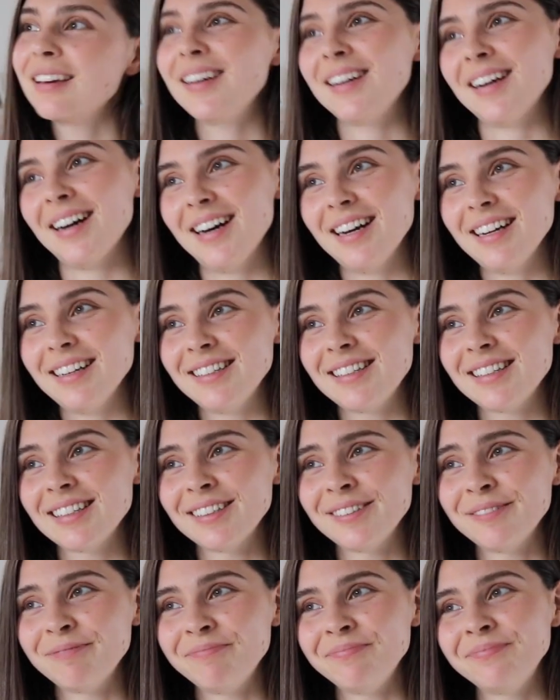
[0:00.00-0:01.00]
Guys,
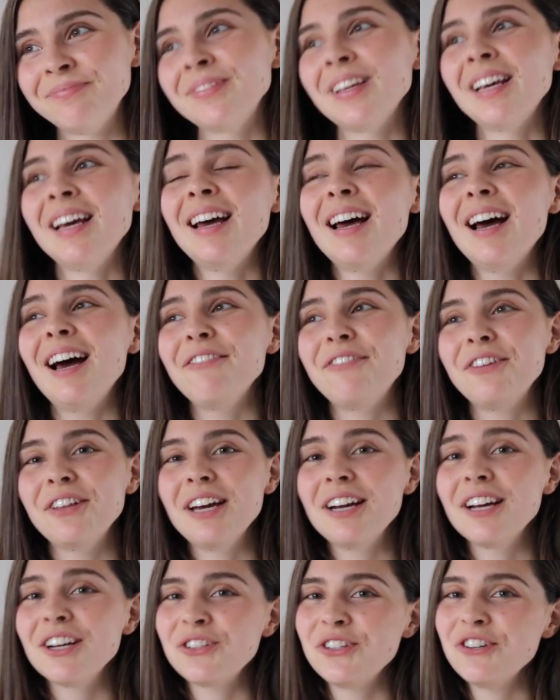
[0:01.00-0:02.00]
I feel
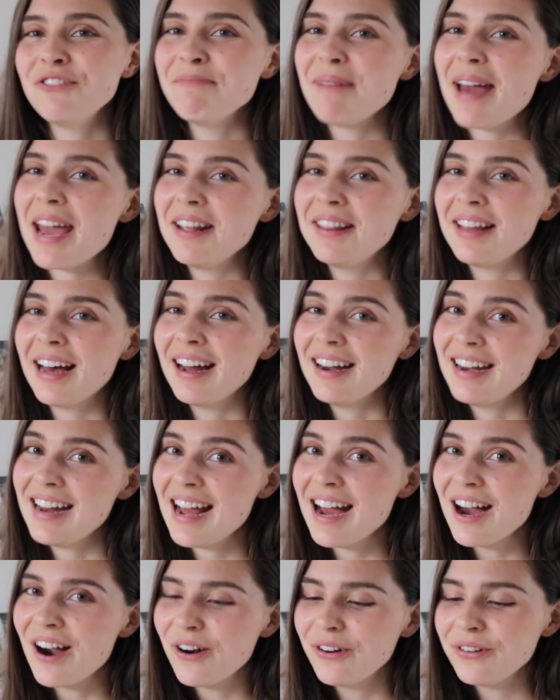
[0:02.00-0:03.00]
like I should have made that
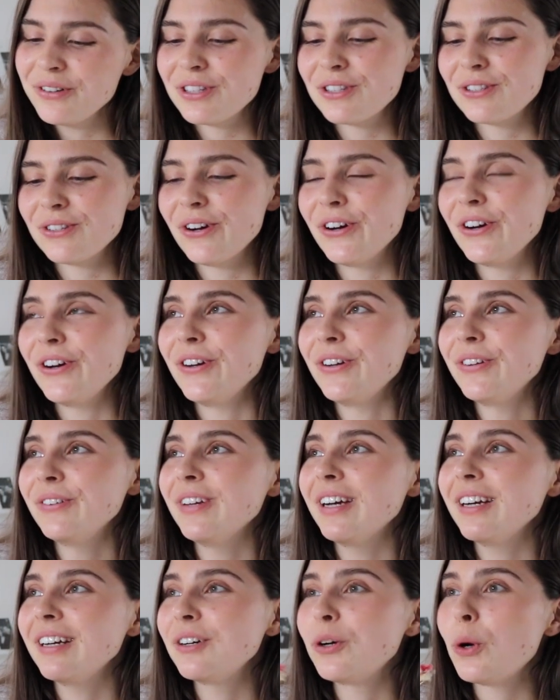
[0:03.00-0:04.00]
now. It's so
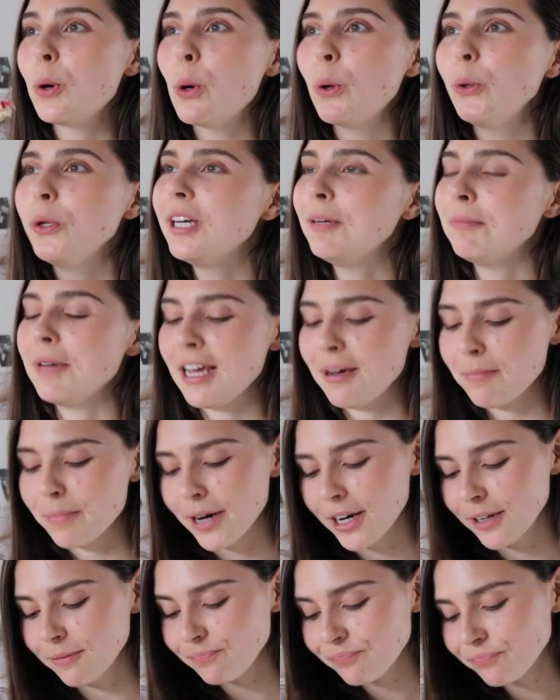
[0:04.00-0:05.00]
like calling me,
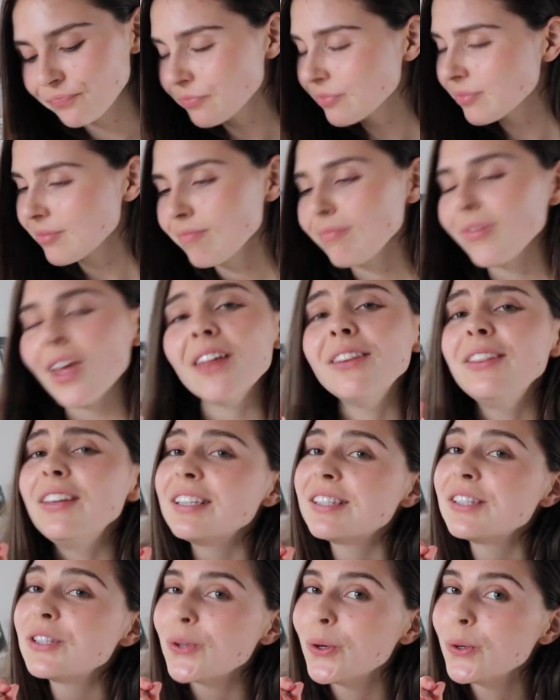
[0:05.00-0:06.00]
but
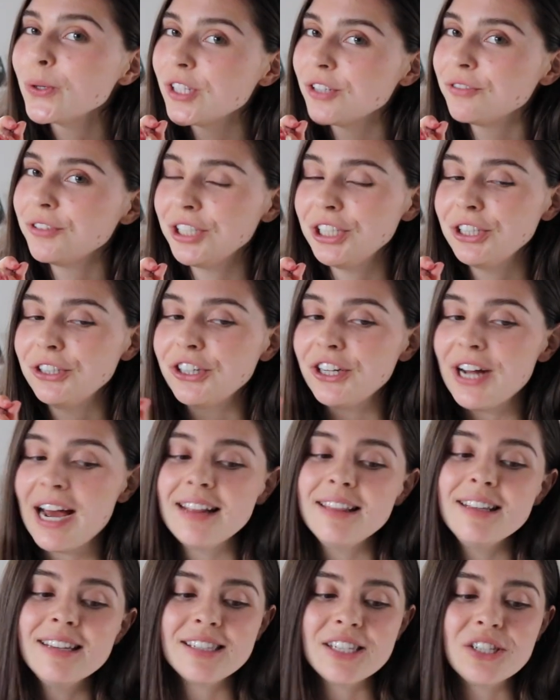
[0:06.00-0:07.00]
this is also really good,
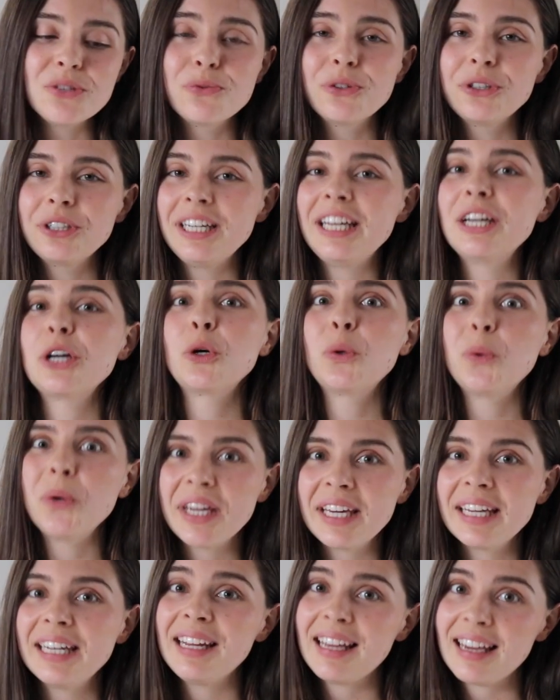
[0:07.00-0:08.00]
and this is really
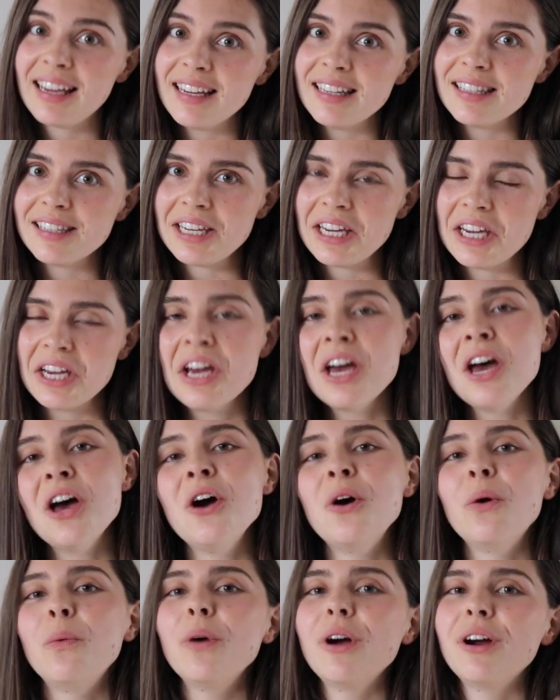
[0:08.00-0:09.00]
quick and easy,
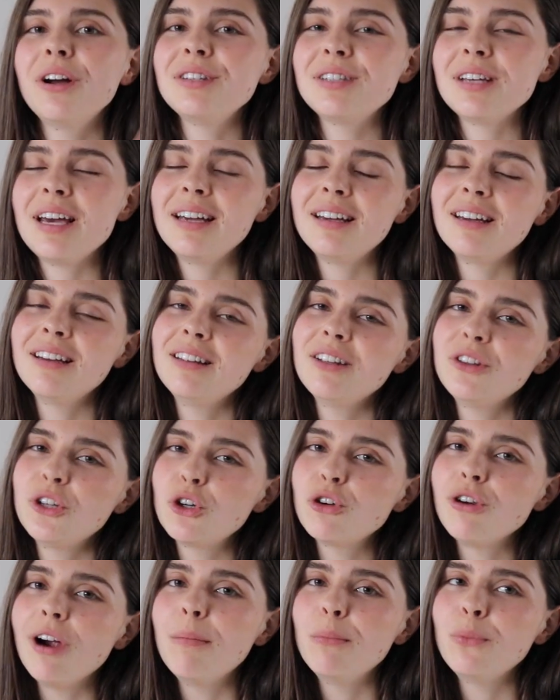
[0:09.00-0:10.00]
whereas like the
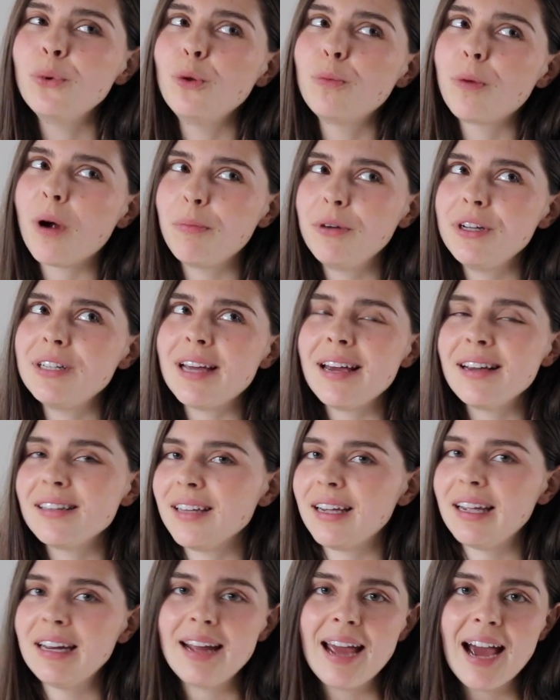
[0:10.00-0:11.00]
crumble probably takes
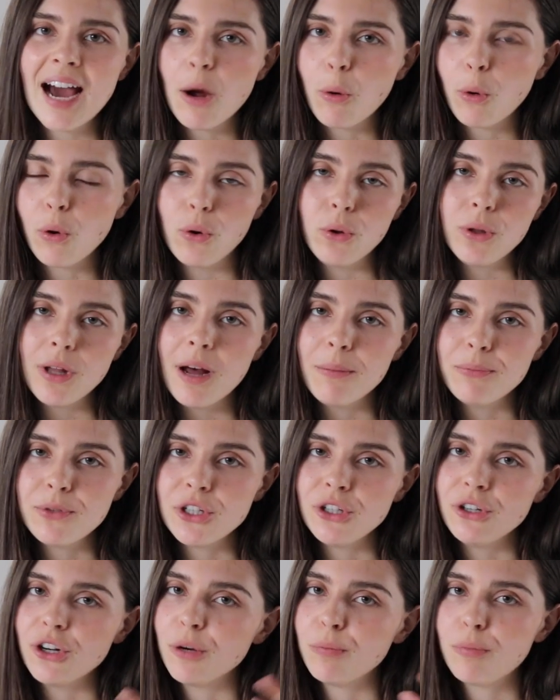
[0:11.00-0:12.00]
like an hour all up to,
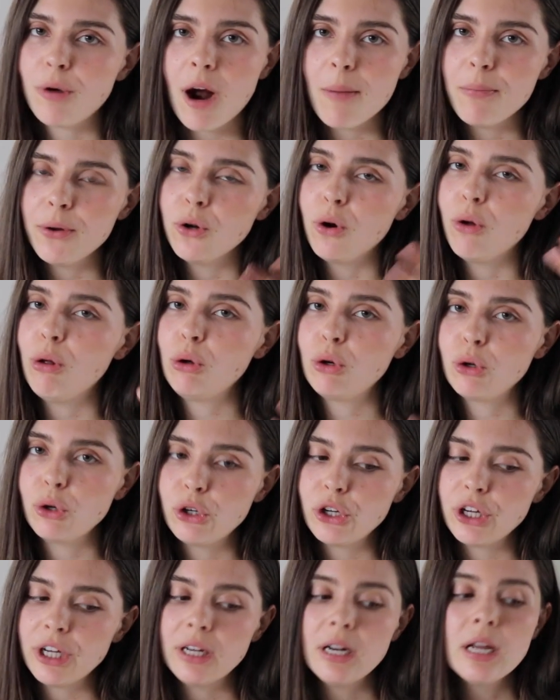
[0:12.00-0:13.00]
you know, prep it all,
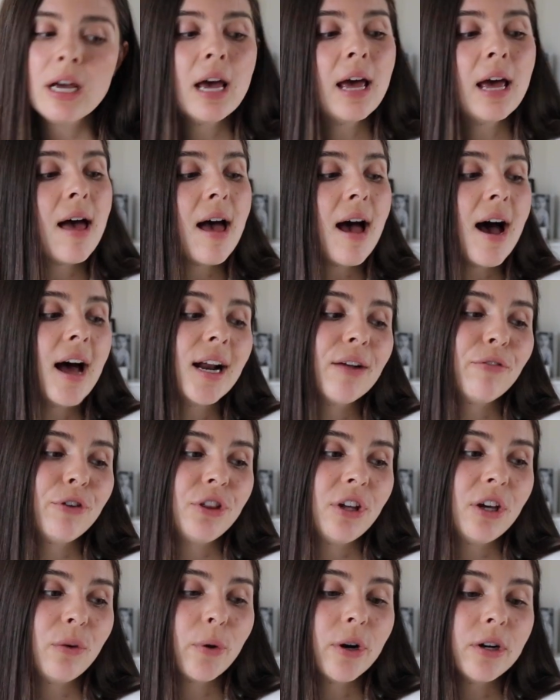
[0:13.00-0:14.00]
cook it and
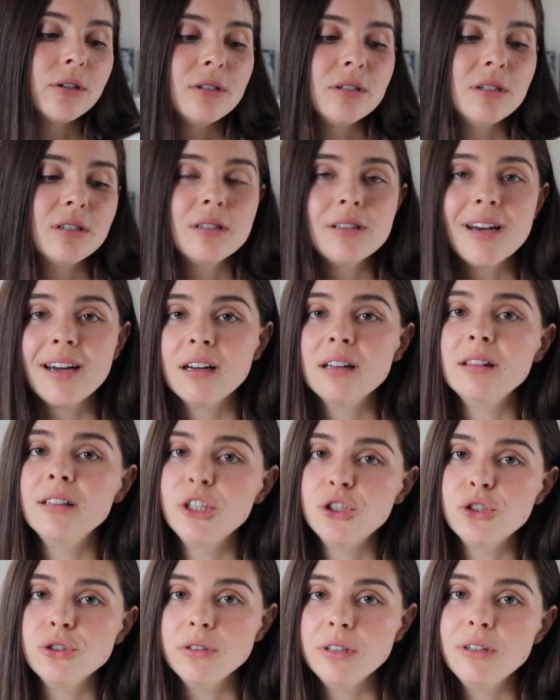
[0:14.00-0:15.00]
everything, whereas this is like
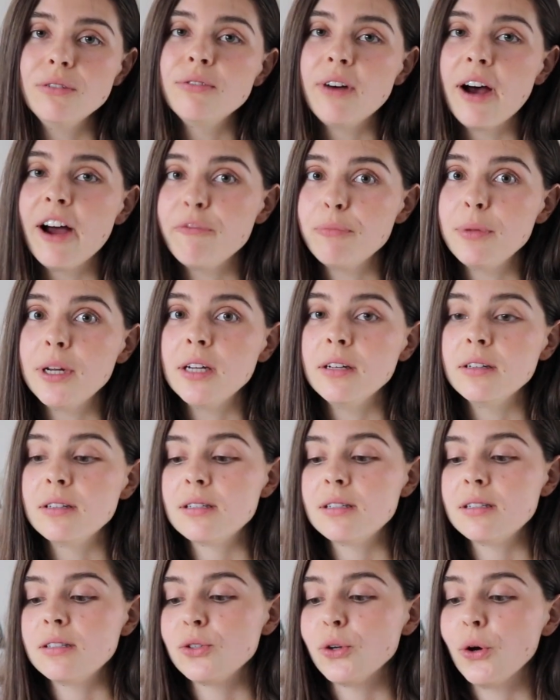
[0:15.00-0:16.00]
literally 5 minutes.
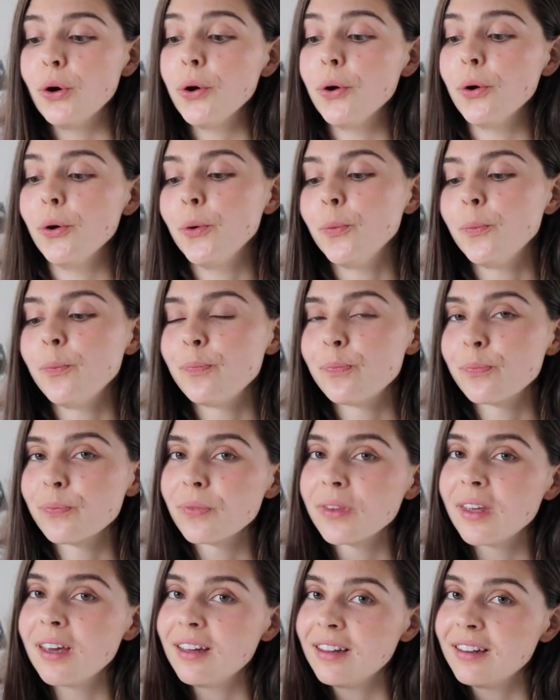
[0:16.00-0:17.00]
So
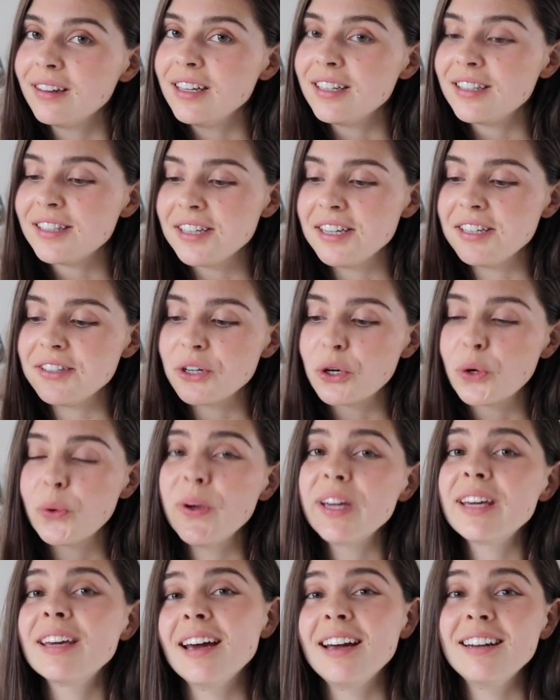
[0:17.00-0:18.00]
this is a
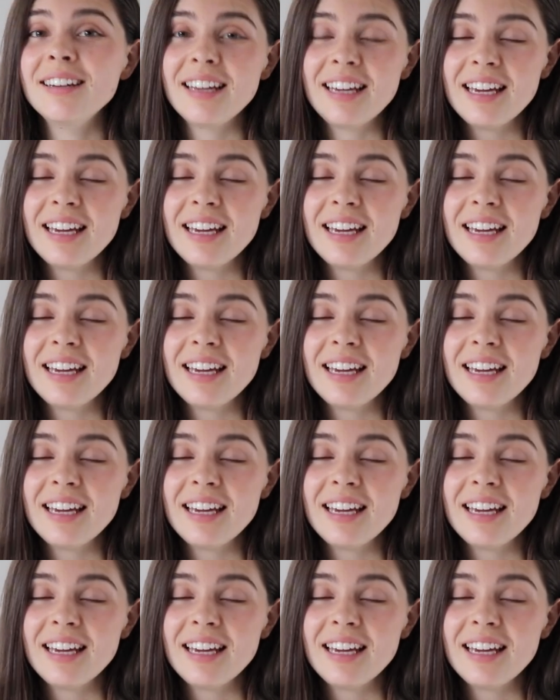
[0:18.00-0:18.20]
quick and